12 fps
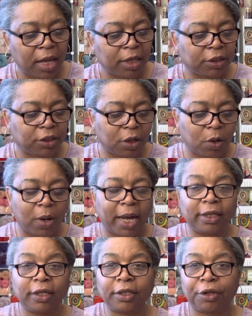So I
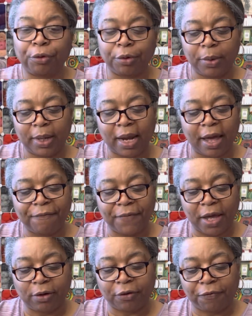looked through it. I
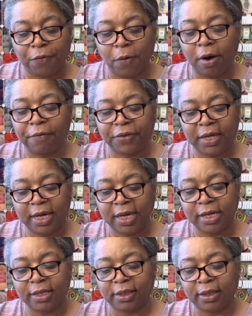found four of
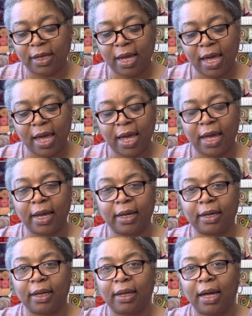these
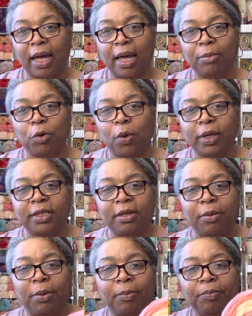and I'm going to